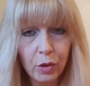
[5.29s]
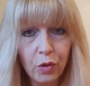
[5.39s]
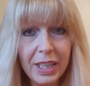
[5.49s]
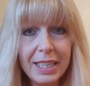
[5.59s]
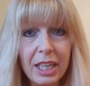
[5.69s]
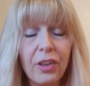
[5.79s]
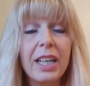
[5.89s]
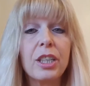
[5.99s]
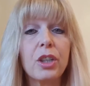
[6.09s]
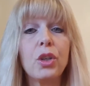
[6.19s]

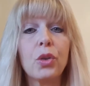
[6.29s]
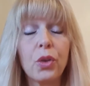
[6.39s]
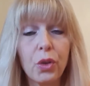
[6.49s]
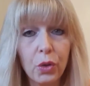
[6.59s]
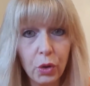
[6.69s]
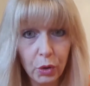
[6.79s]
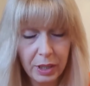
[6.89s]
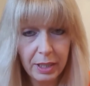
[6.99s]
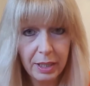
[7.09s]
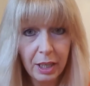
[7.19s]
redirecting your
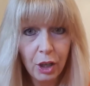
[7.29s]
thoughts